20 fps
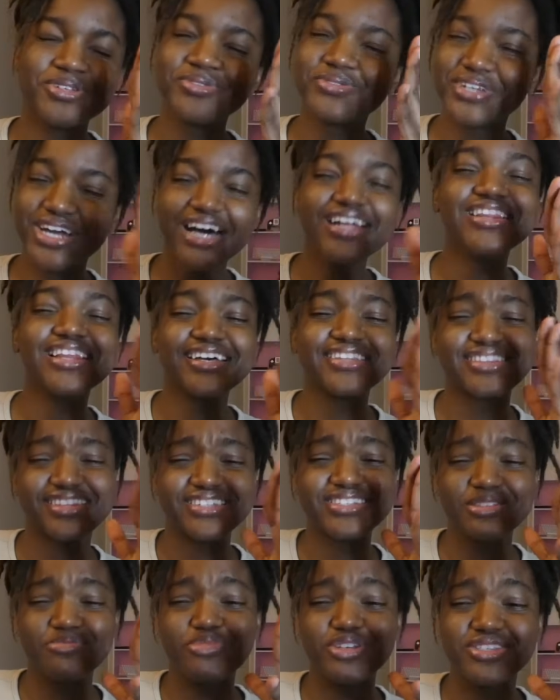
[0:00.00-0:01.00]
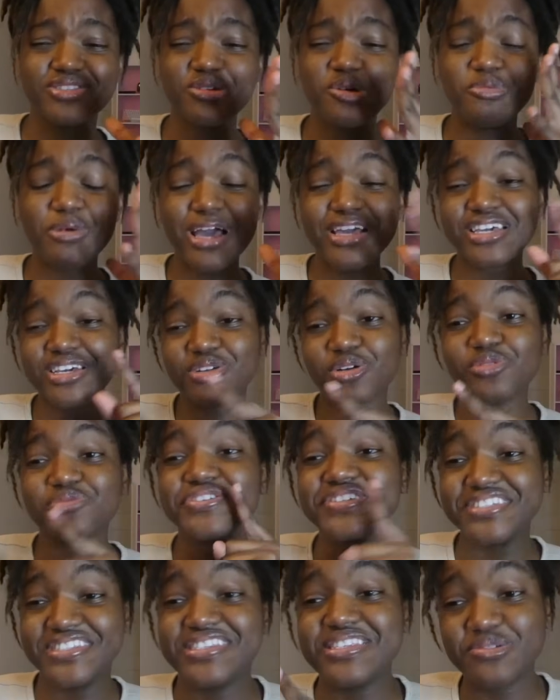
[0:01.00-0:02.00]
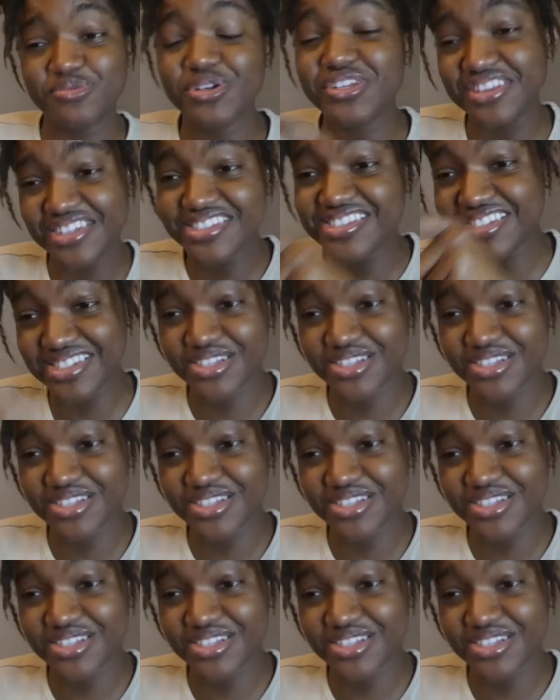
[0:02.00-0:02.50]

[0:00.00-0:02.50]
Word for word: Do not let this be so. I can already see where this is